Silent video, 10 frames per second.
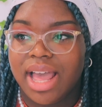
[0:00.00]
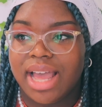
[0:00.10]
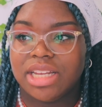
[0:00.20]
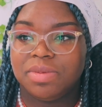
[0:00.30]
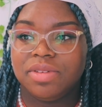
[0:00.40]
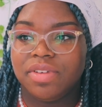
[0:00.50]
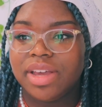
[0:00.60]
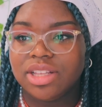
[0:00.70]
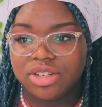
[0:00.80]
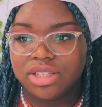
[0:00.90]
And it's been
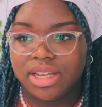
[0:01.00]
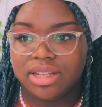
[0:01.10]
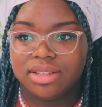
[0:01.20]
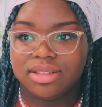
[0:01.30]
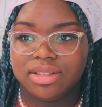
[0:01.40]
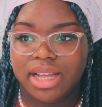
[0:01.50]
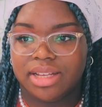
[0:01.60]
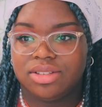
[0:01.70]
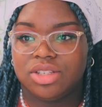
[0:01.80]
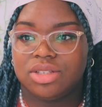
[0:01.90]
very interesting,
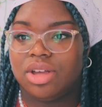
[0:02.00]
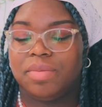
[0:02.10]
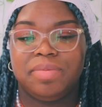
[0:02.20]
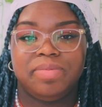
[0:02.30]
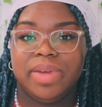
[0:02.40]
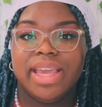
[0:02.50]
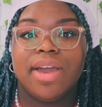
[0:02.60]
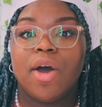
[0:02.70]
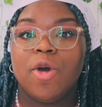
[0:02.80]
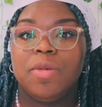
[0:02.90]
like just
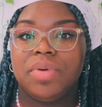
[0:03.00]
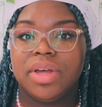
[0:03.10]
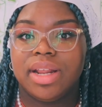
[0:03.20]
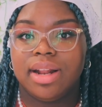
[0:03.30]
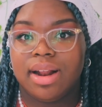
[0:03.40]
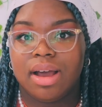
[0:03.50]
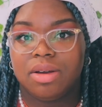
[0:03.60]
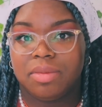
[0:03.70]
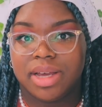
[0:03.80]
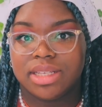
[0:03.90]
being open and
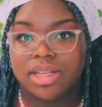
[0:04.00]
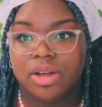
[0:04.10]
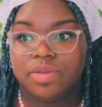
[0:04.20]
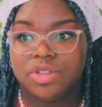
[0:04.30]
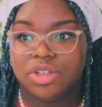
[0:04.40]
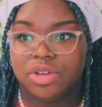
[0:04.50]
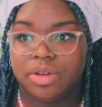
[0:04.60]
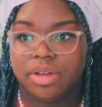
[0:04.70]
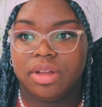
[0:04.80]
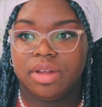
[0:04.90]
allowing myself to